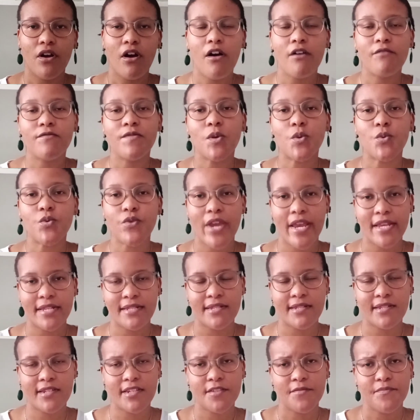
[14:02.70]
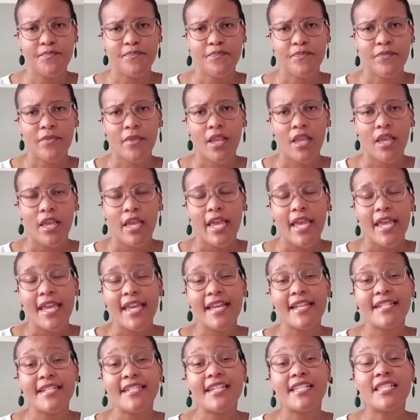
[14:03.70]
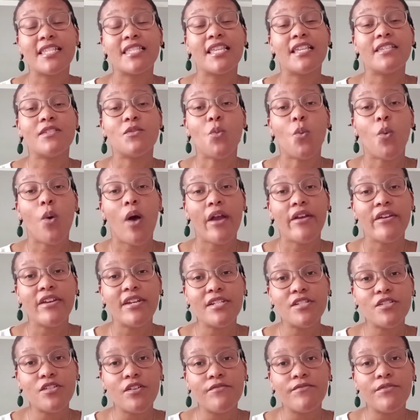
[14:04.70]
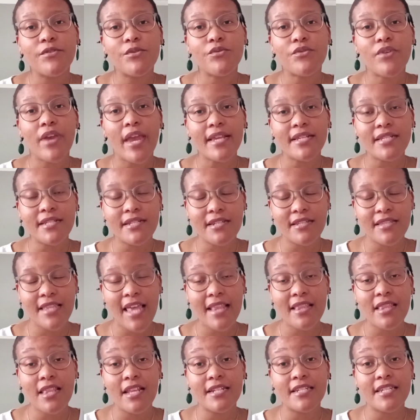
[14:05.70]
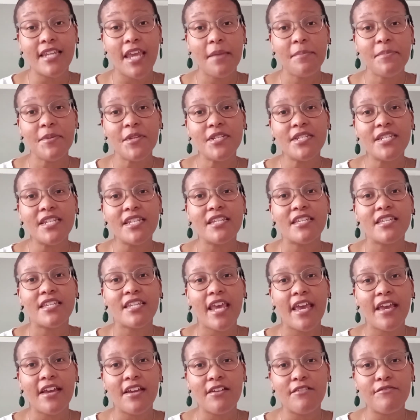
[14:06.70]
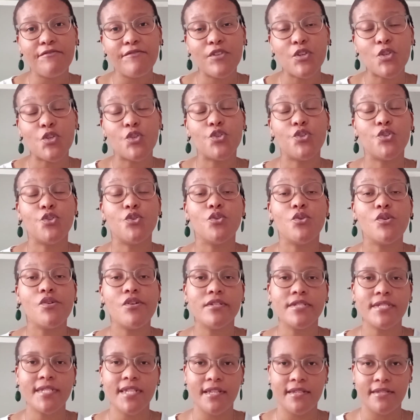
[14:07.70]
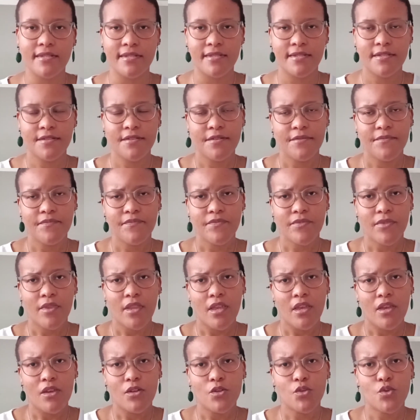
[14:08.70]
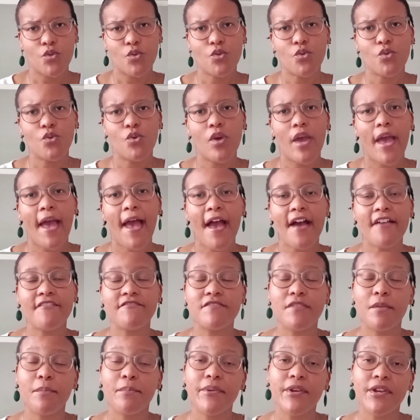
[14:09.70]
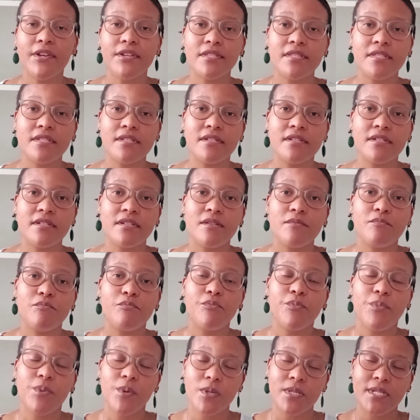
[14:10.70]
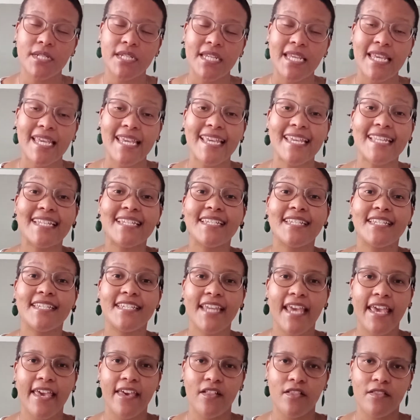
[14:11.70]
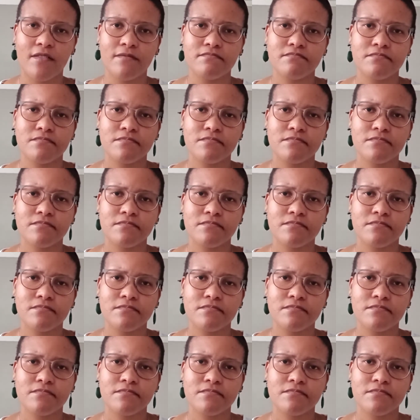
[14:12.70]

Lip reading: of arrest. It is this warrant of arrest that the deputy sheriff uses to have the person put in jail.